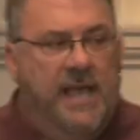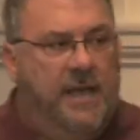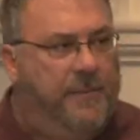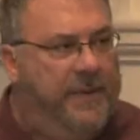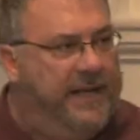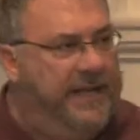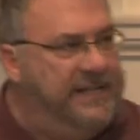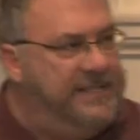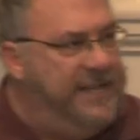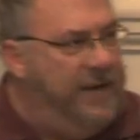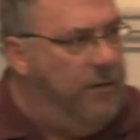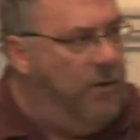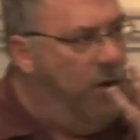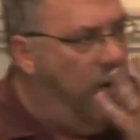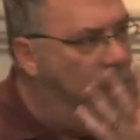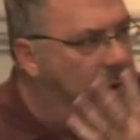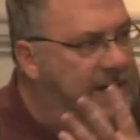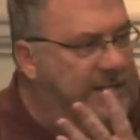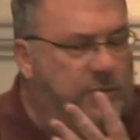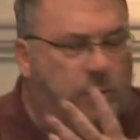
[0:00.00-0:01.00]
because they were
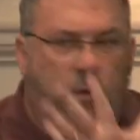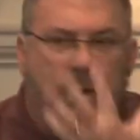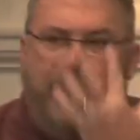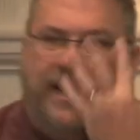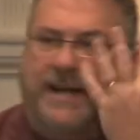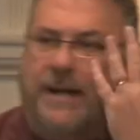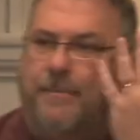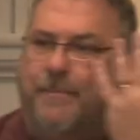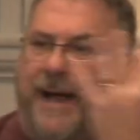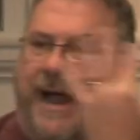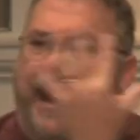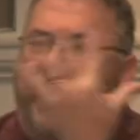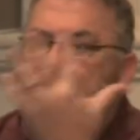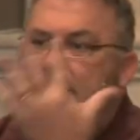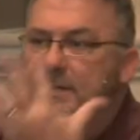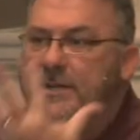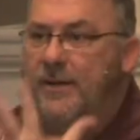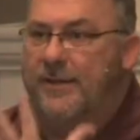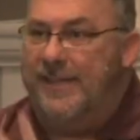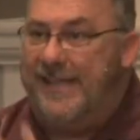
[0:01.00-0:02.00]
always wearing a
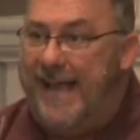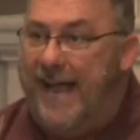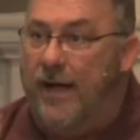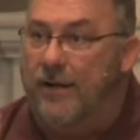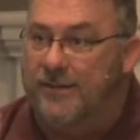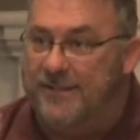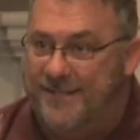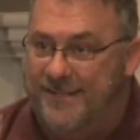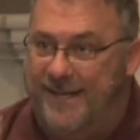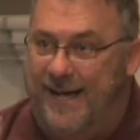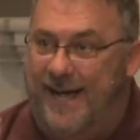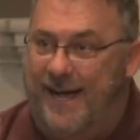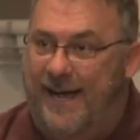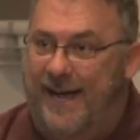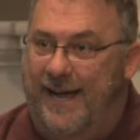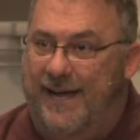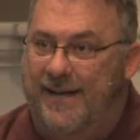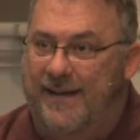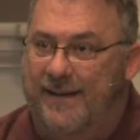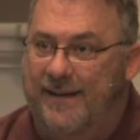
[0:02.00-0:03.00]
mask on the
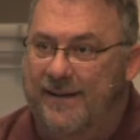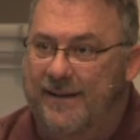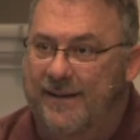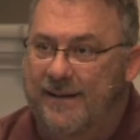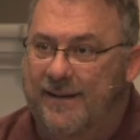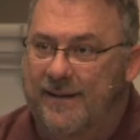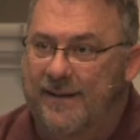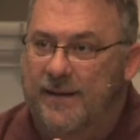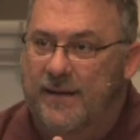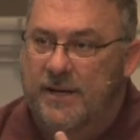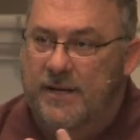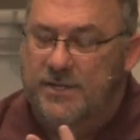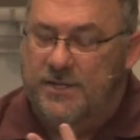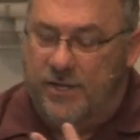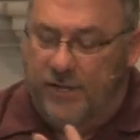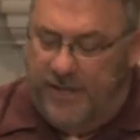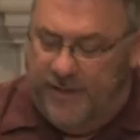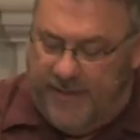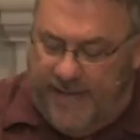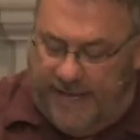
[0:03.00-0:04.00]
outside
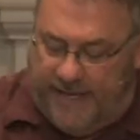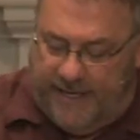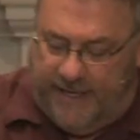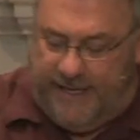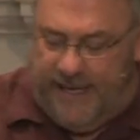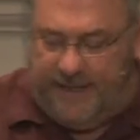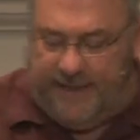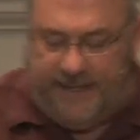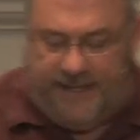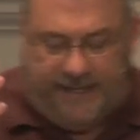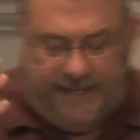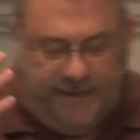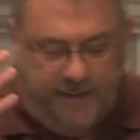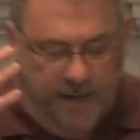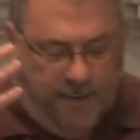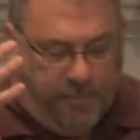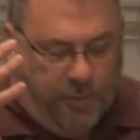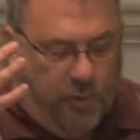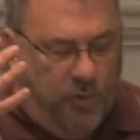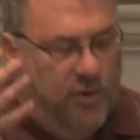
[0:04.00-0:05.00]
so that they could get the
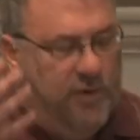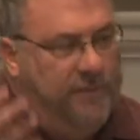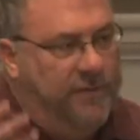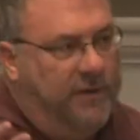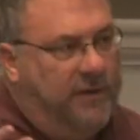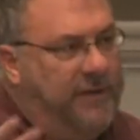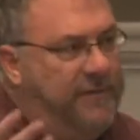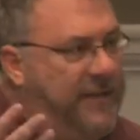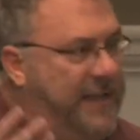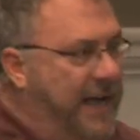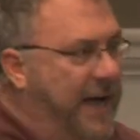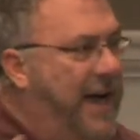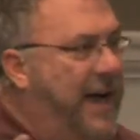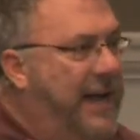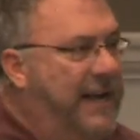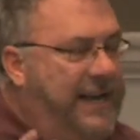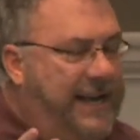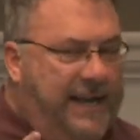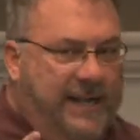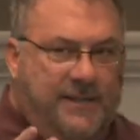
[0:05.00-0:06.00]
approval of the
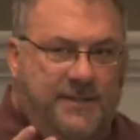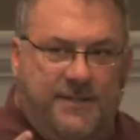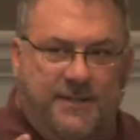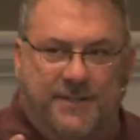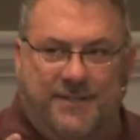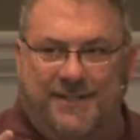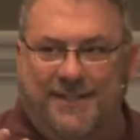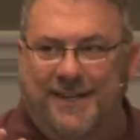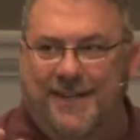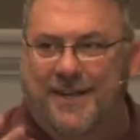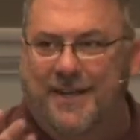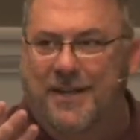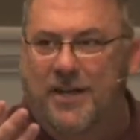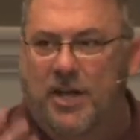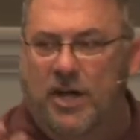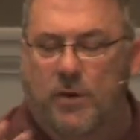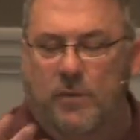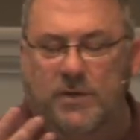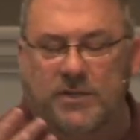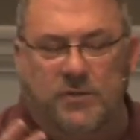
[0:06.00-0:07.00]
audience
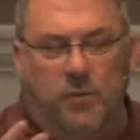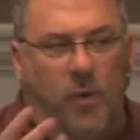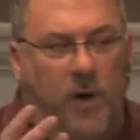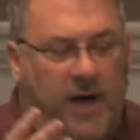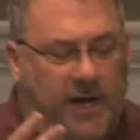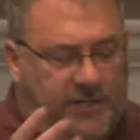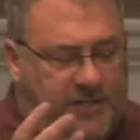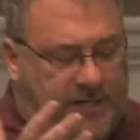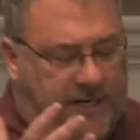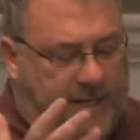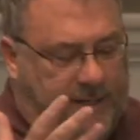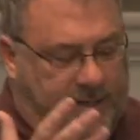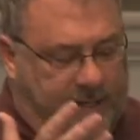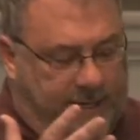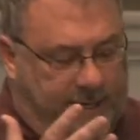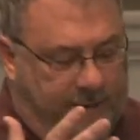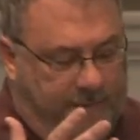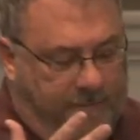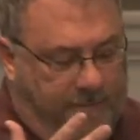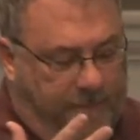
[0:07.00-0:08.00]
who was watching
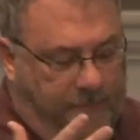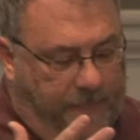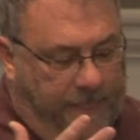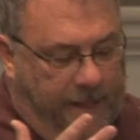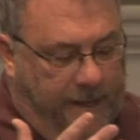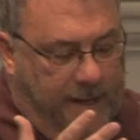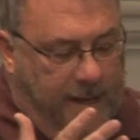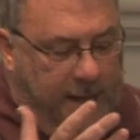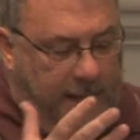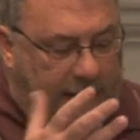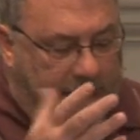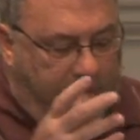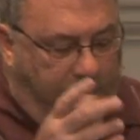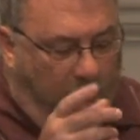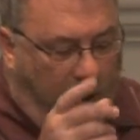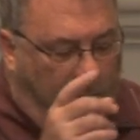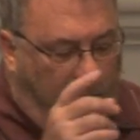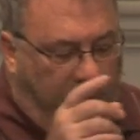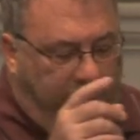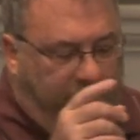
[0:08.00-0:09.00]
them. And Paul